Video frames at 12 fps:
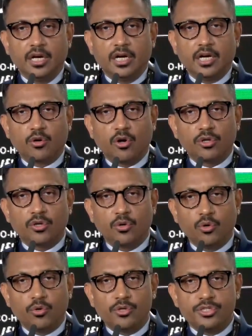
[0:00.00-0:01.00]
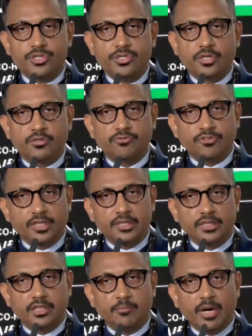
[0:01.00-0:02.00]
are on course to further
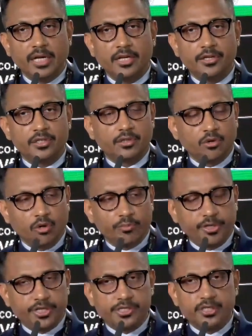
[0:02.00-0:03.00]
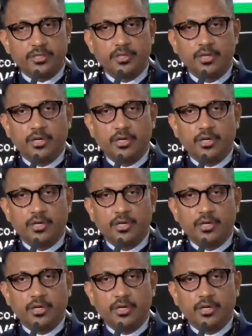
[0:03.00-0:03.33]
the bilateral cooperation